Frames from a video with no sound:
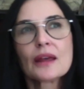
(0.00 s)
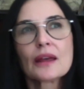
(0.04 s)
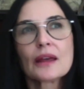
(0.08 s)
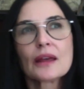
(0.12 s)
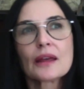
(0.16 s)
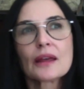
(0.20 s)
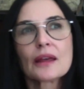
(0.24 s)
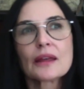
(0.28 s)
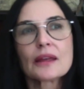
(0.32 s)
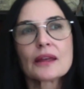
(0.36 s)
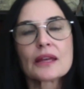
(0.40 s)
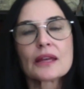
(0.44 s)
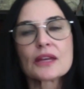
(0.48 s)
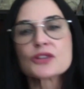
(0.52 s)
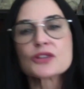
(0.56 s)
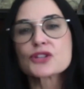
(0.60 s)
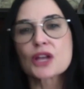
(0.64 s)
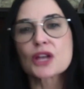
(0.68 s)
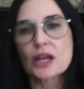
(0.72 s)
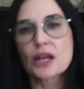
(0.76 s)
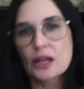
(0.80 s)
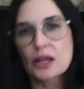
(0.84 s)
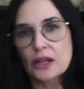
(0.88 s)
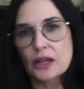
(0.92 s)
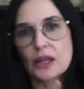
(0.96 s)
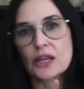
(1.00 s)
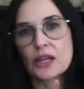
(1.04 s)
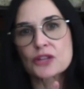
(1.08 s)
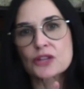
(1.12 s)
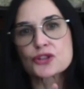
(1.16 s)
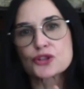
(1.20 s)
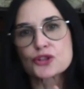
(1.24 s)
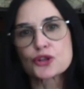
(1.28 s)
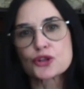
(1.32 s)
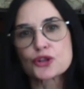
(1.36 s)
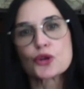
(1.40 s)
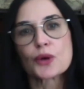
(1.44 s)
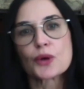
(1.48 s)
is
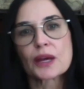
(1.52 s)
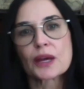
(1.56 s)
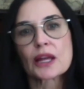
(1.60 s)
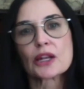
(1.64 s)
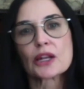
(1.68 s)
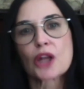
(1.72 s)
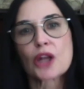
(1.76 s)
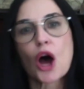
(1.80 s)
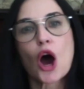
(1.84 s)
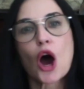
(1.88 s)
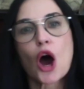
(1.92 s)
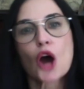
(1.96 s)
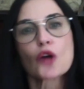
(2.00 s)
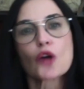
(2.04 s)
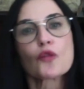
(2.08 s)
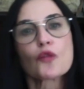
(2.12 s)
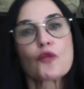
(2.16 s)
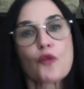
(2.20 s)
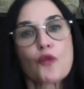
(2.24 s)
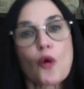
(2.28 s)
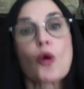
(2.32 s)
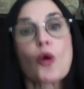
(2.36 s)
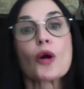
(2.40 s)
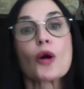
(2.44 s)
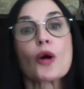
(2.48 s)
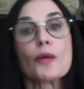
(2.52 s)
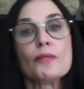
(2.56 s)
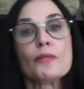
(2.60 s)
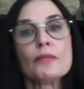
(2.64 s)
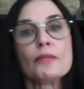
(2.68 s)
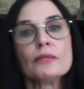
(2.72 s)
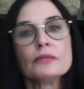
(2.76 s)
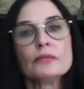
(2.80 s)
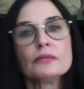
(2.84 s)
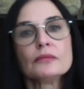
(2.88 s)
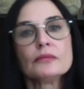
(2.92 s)
doing a long form,